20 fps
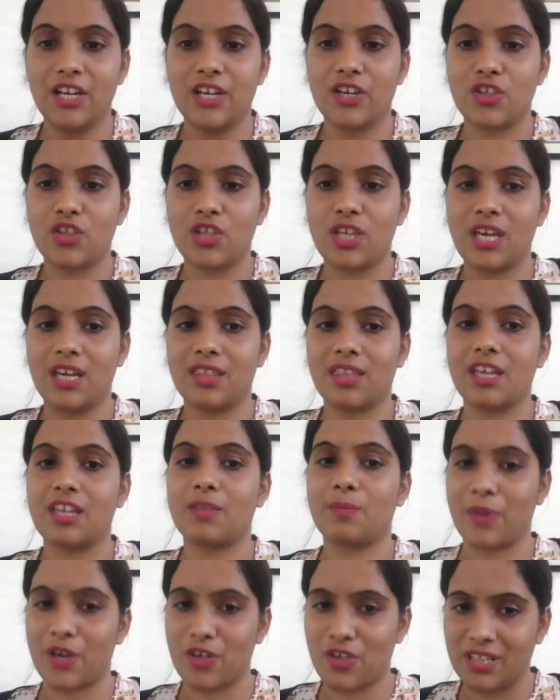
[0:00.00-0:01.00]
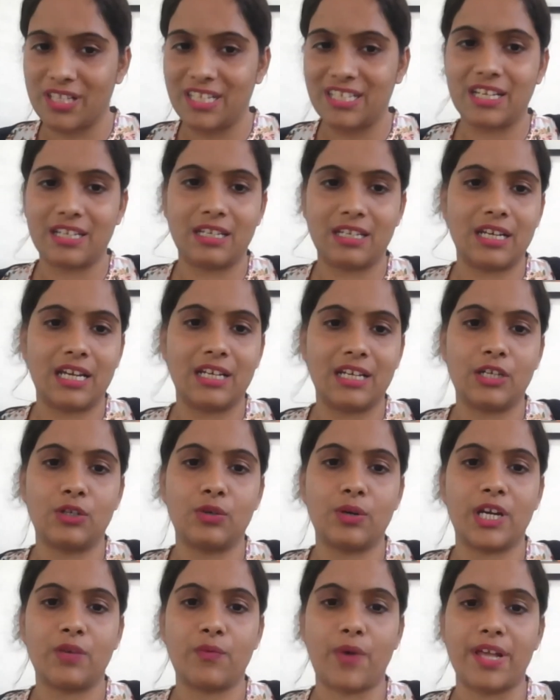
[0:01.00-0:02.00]
She is especially dedicated
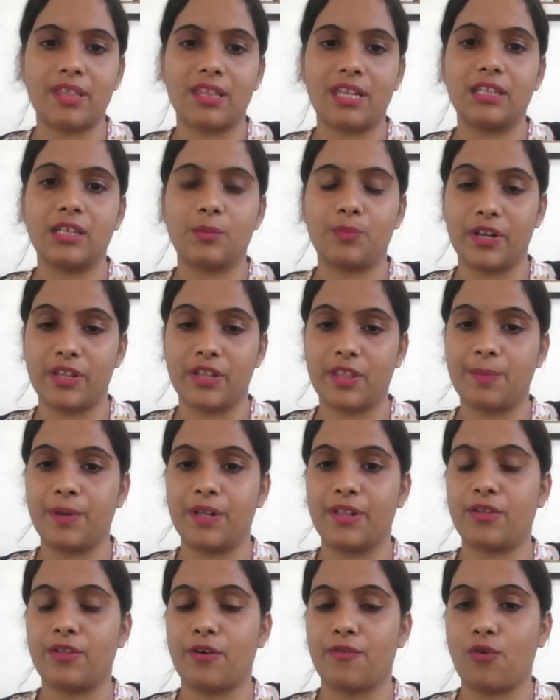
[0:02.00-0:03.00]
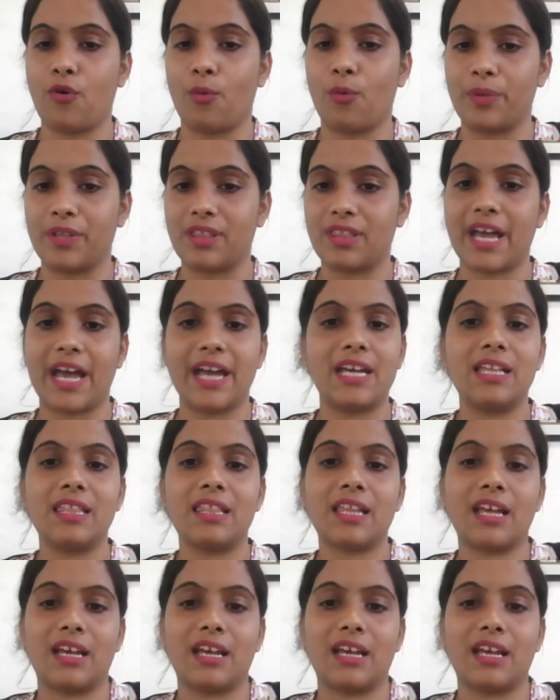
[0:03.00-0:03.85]
to advancing the principles of open science